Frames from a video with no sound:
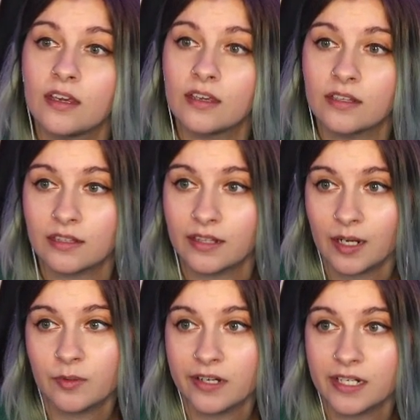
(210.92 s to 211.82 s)
The
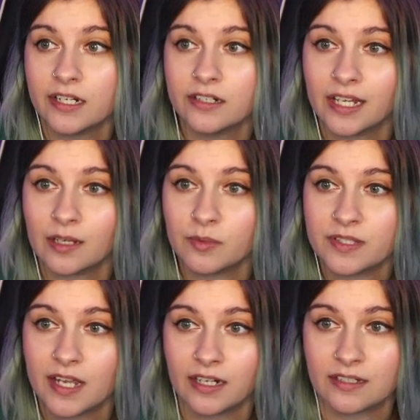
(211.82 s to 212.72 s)
library here in
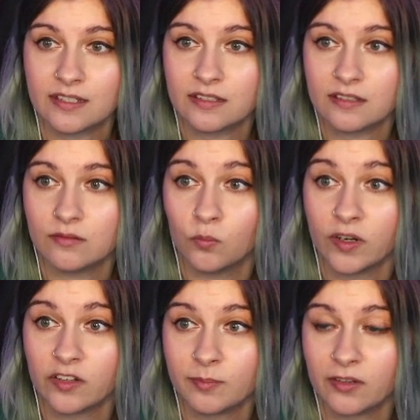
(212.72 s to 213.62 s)
Ambleside is one
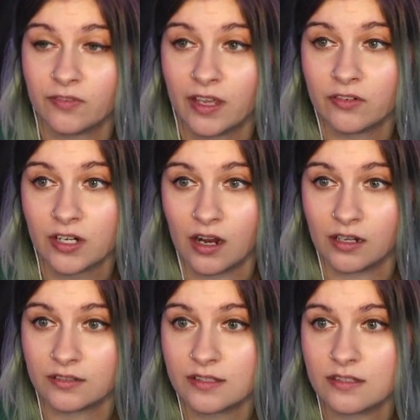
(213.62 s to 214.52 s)
of my favorite
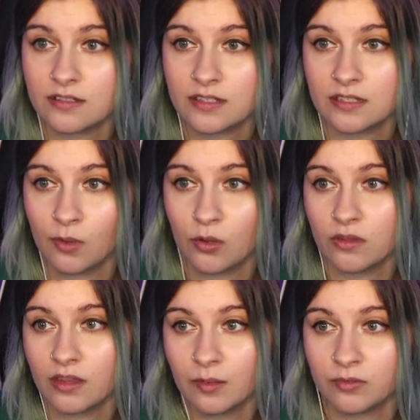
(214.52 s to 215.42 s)
haunts. Simone, the
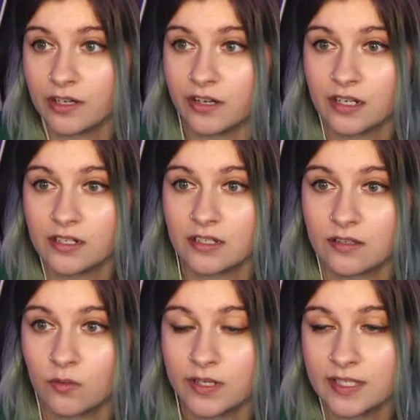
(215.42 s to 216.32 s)
librarian, is
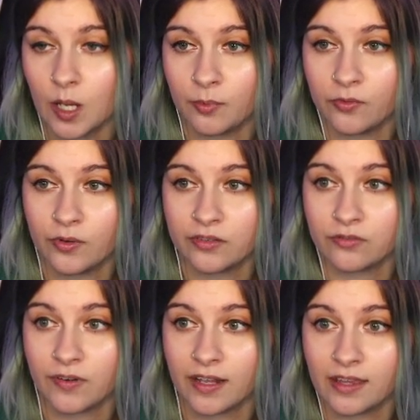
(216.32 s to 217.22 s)
always helpful and
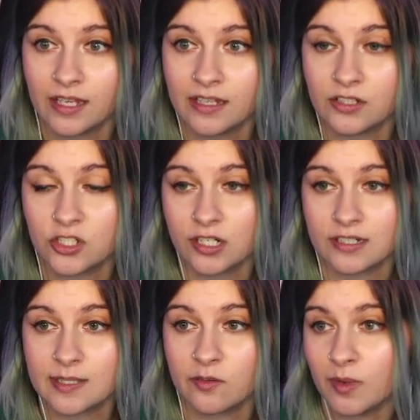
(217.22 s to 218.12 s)
friendly and shares
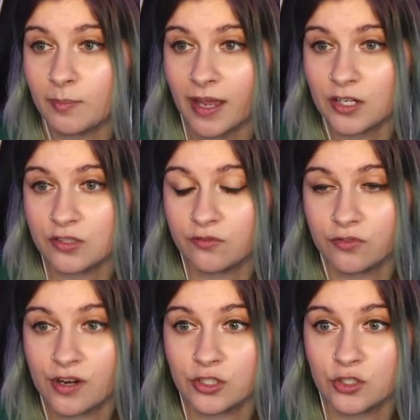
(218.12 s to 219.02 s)
some of my passion for
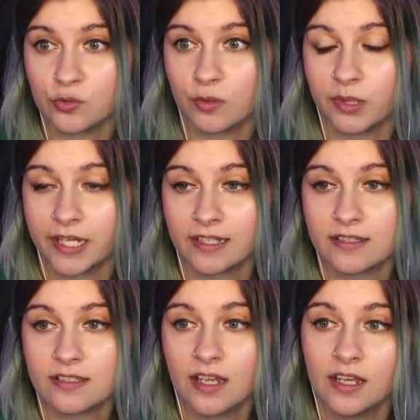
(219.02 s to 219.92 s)
unusual
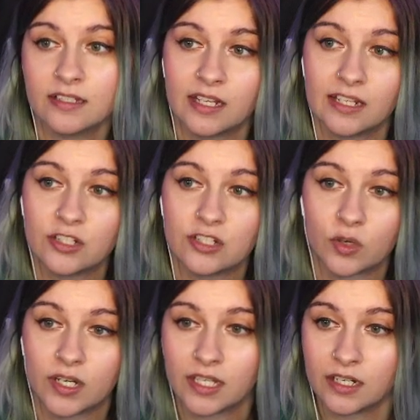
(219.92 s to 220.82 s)
plants. Today she's
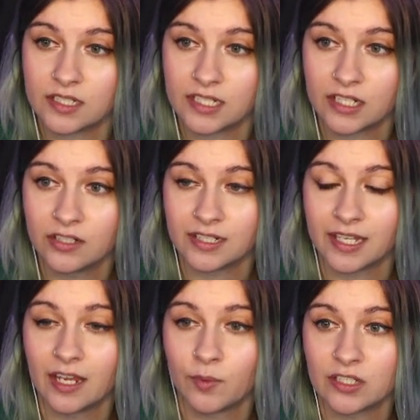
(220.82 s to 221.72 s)
grinning ear to ear and
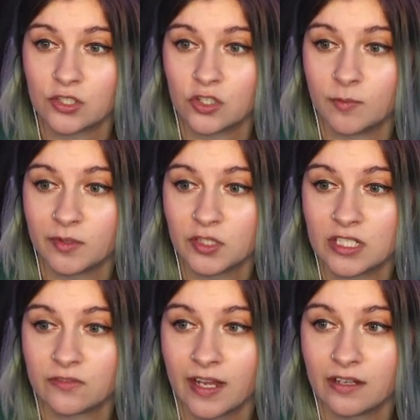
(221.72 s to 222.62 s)
can't wait to show me what she's
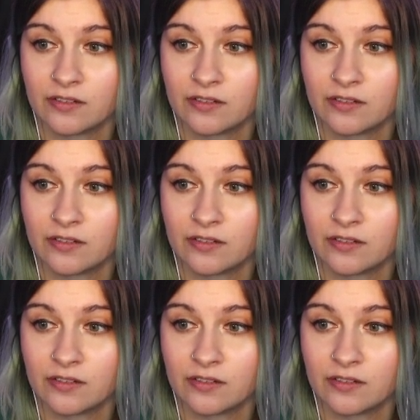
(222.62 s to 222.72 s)
found.